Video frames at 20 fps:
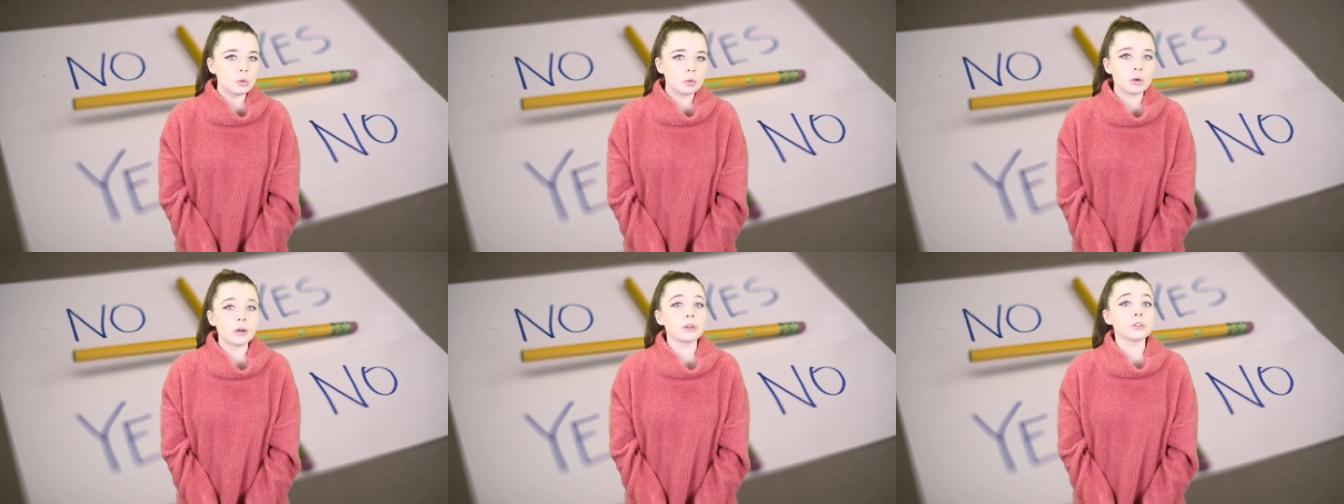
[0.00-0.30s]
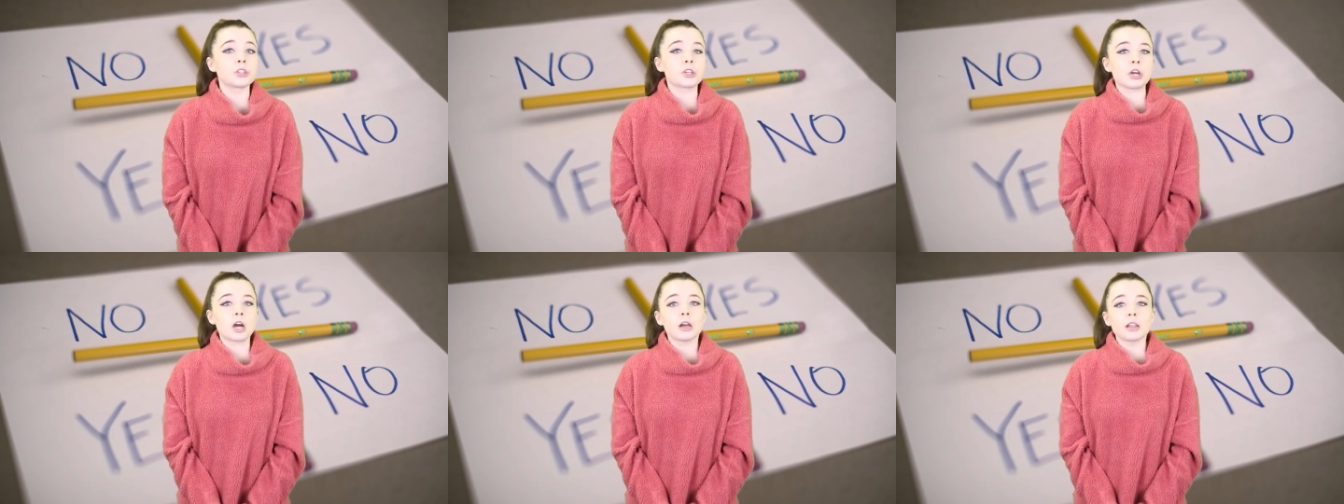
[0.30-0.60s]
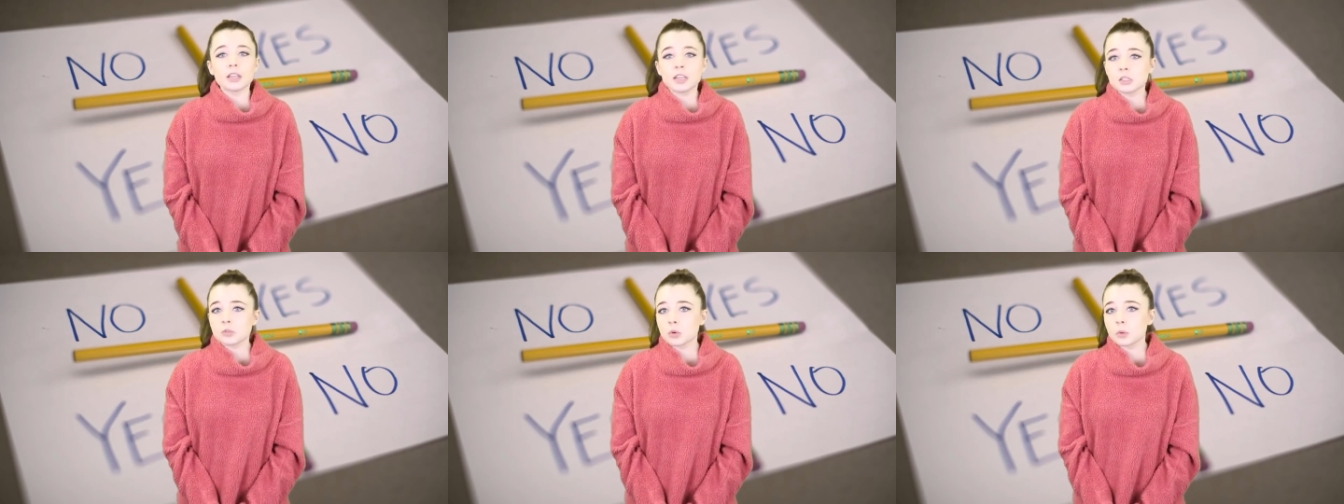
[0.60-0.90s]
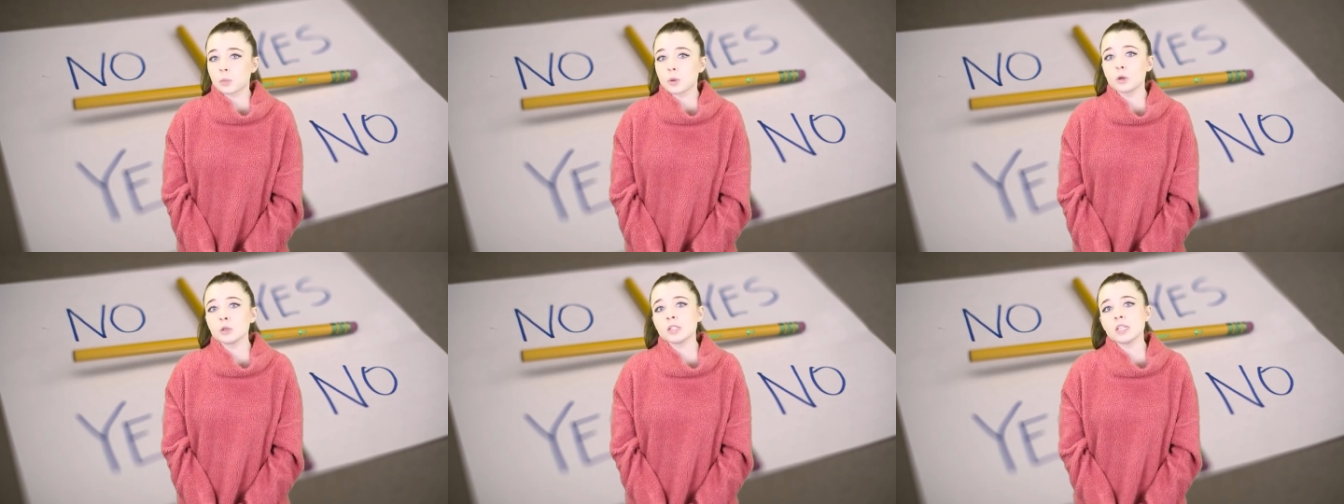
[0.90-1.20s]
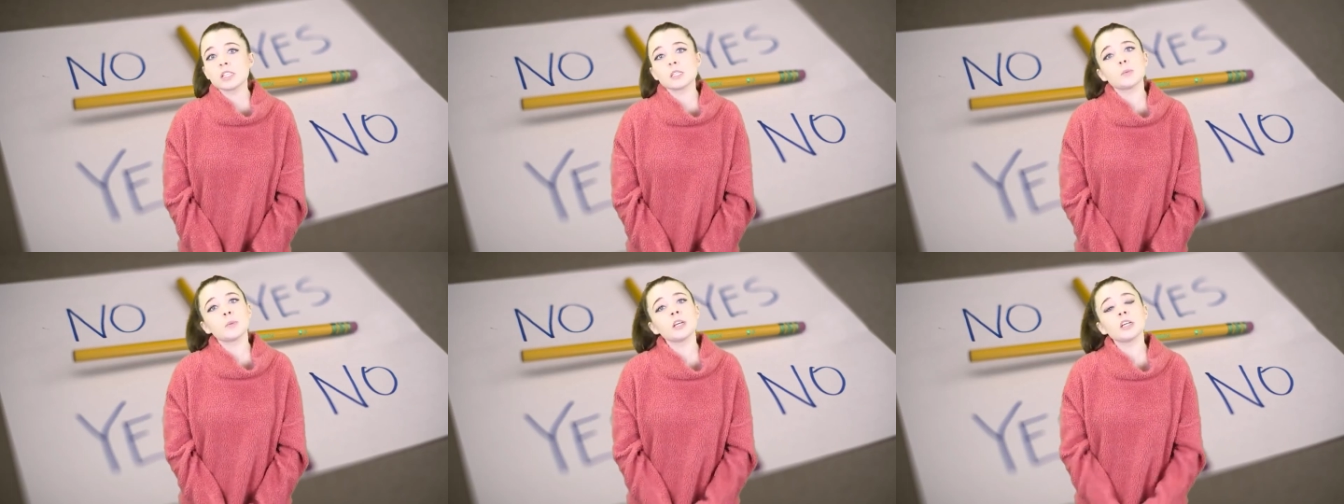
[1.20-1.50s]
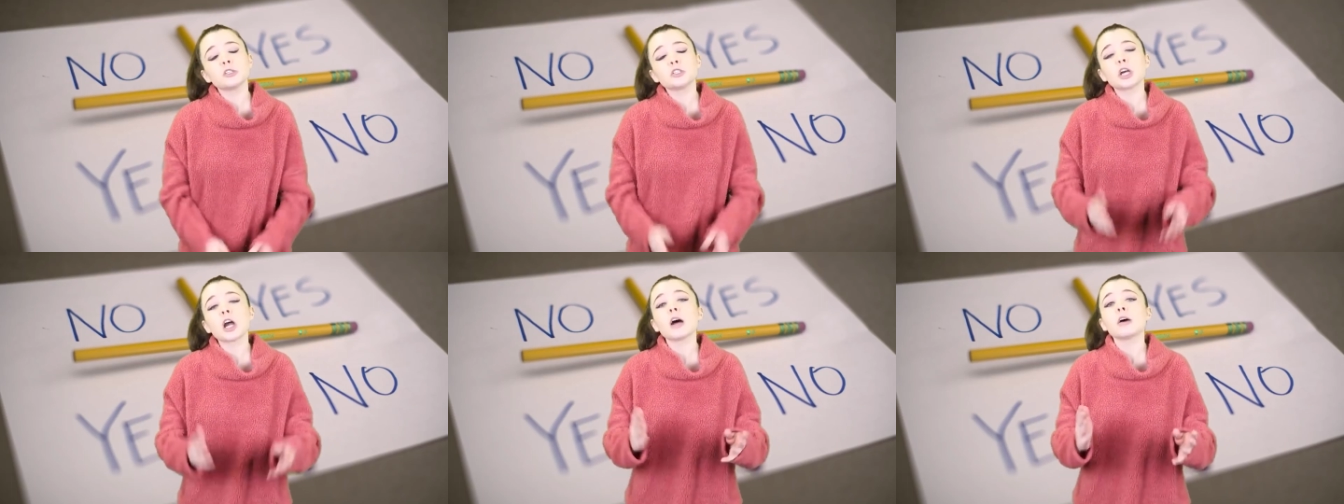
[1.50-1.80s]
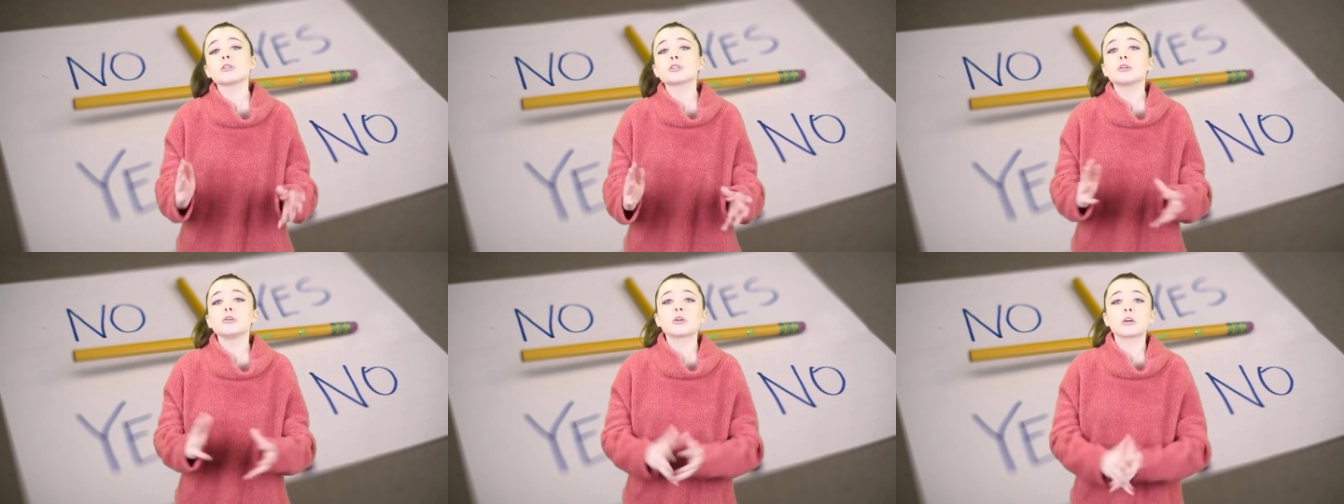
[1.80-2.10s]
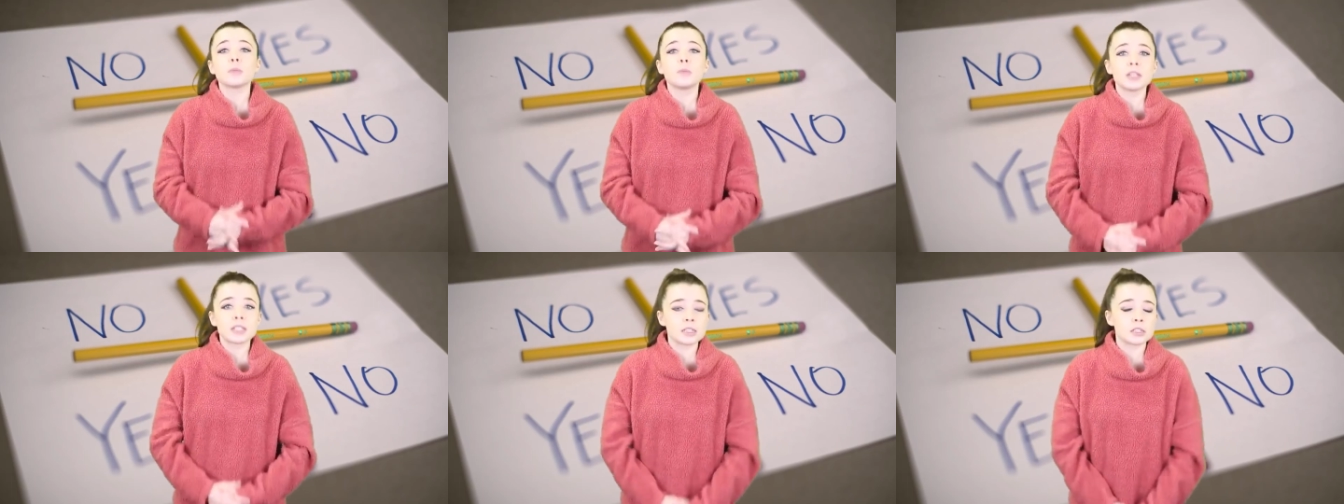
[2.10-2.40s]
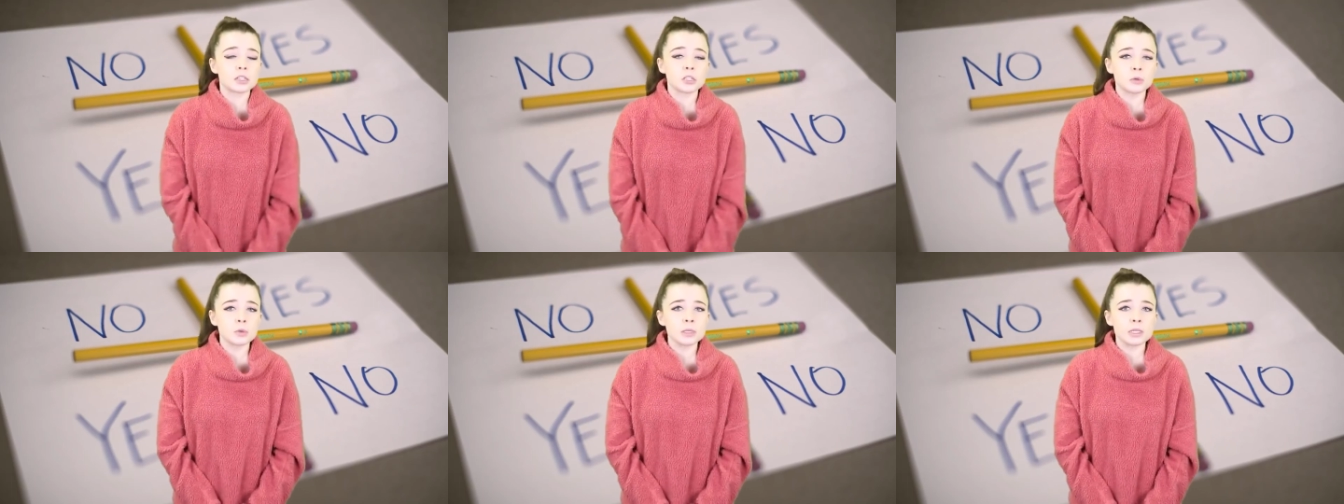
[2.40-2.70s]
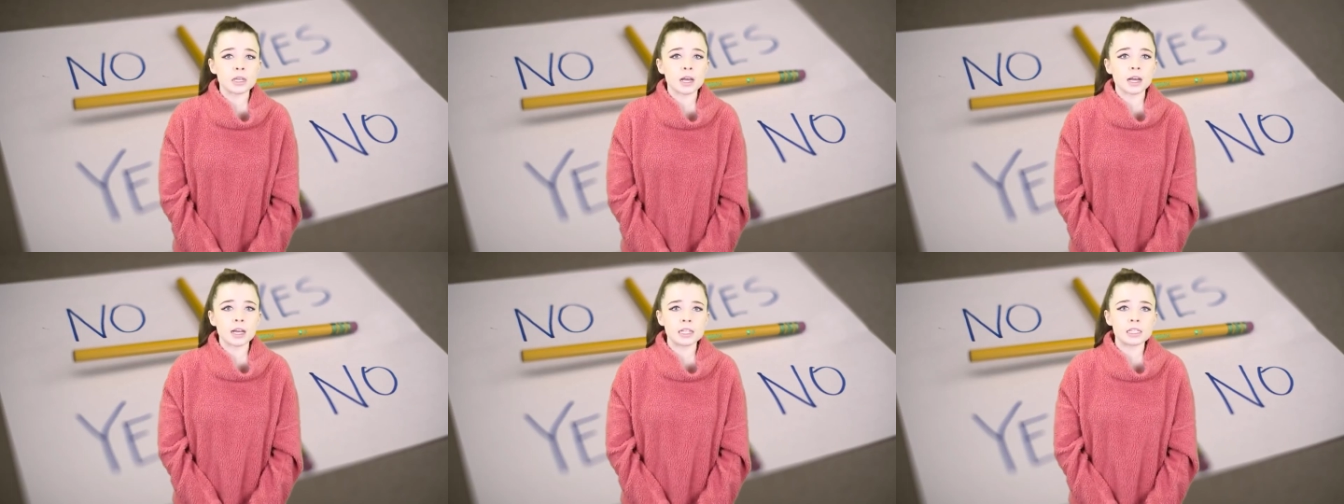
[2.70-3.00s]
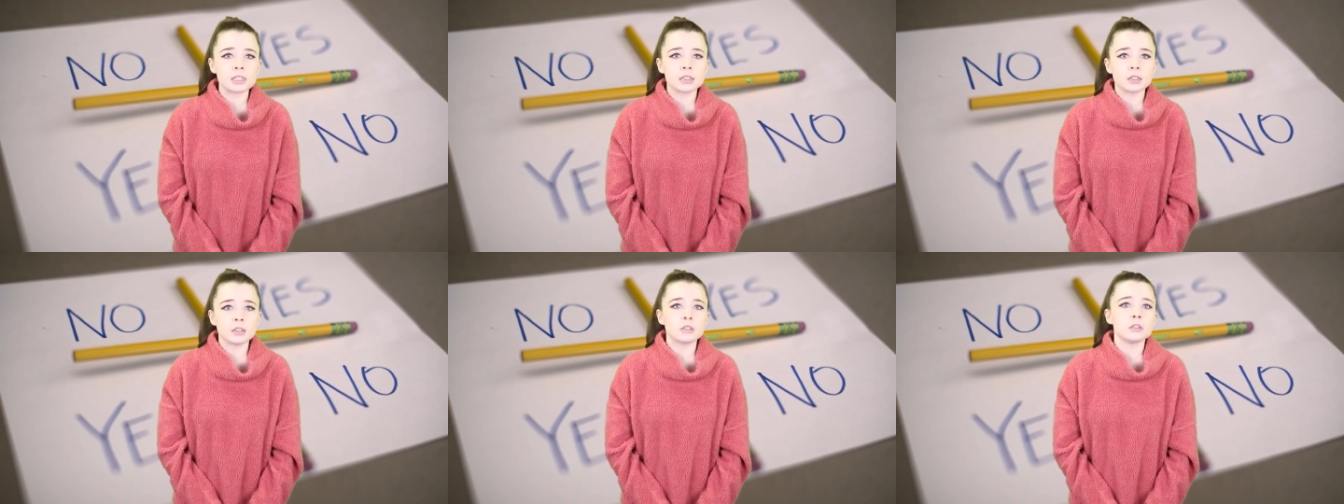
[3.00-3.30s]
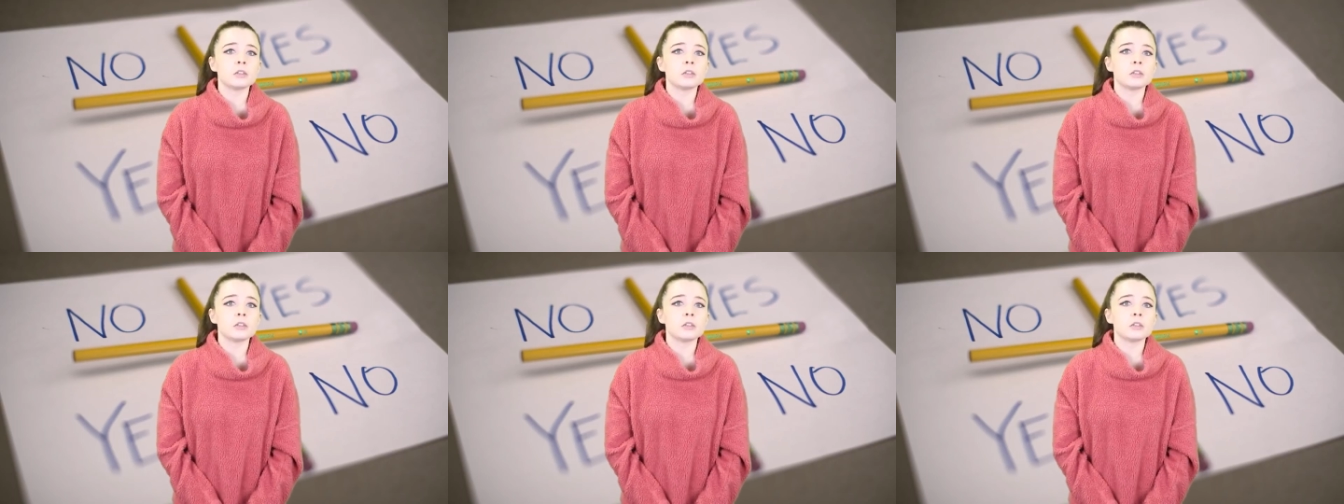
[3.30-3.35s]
Well, Charlie is reported to be a child who committed suicide,